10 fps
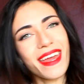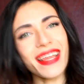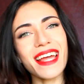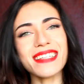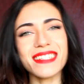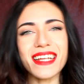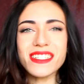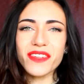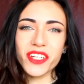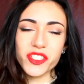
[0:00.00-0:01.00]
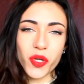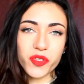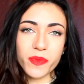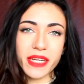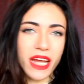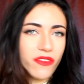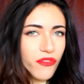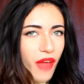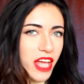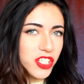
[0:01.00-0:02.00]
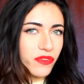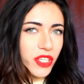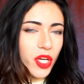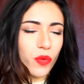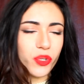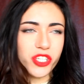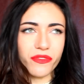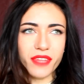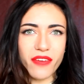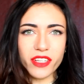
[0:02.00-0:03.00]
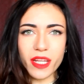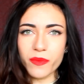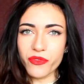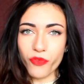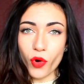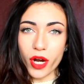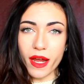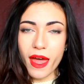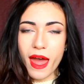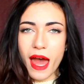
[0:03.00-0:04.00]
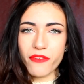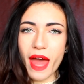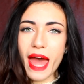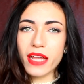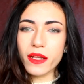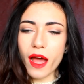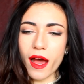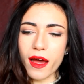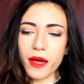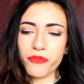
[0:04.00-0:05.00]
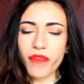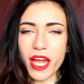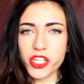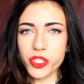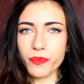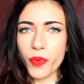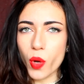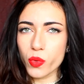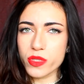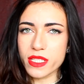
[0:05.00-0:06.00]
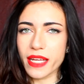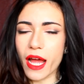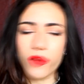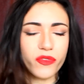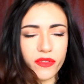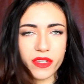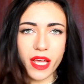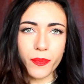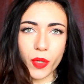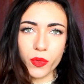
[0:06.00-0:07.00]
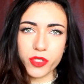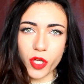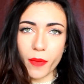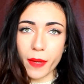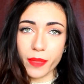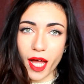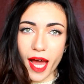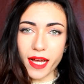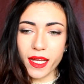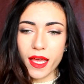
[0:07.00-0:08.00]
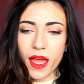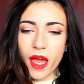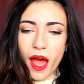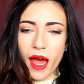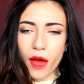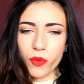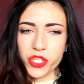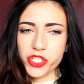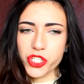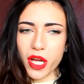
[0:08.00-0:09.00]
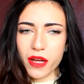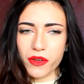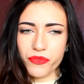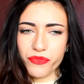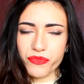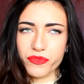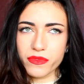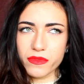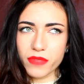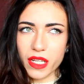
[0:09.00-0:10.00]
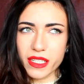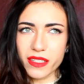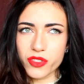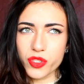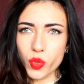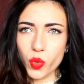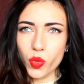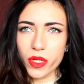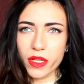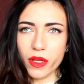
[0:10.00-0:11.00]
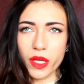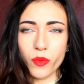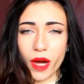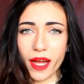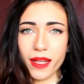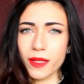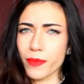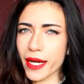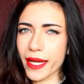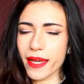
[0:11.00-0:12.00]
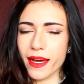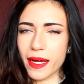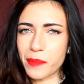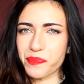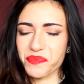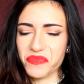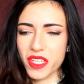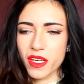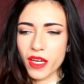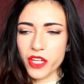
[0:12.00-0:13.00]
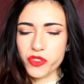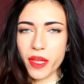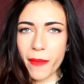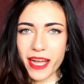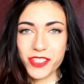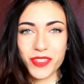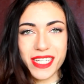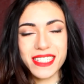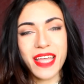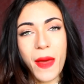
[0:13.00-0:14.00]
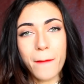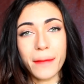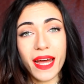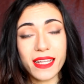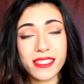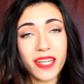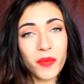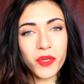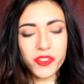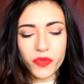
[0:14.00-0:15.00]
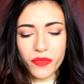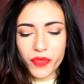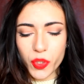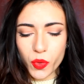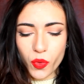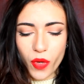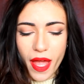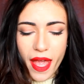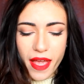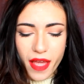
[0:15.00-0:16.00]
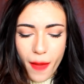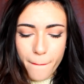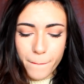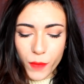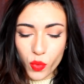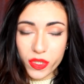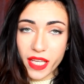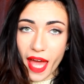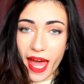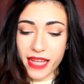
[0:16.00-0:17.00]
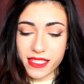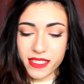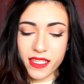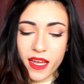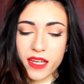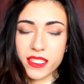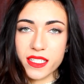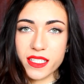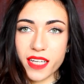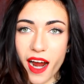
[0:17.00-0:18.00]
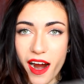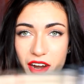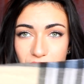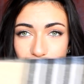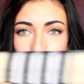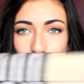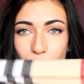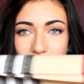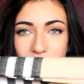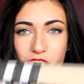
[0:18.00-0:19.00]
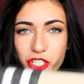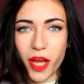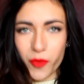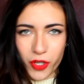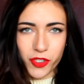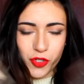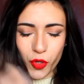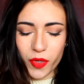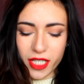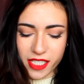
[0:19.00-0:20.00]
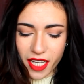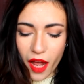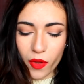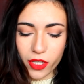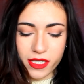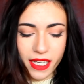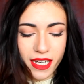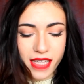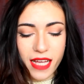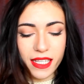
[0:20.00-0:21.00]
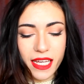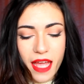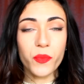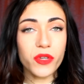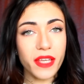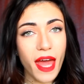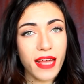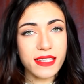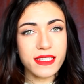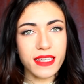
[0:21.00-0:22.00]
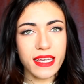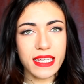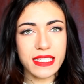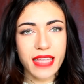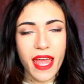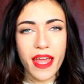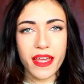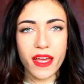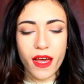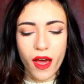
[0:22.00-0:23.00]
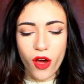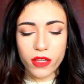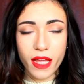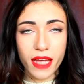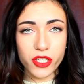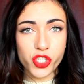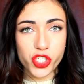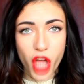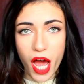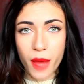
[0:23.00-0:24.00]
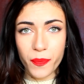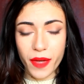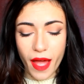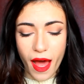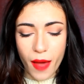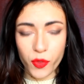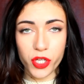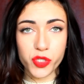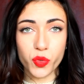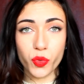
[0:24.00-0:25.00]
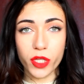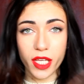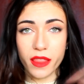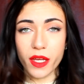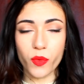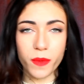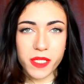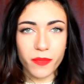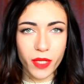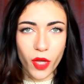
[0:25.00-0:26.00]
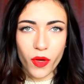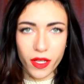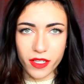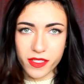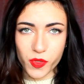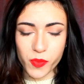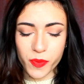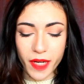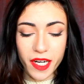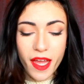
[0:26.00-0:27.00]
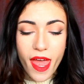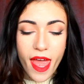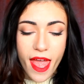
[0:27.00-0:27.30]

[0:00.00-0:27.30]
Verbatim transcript: Hey guys, today's video is going to be kind of a fashion video, which I've never done before. I've had a fashion post, like outfit of the day post on my blog, uh, which I've, I didn't do in a while, but um, I should get back to this. But today I'm going to review a Mooncats scarf, which I'm going to show you in a second how it looks like exactly. Mooncats is a online shop. I'm going to link their website below on the description bar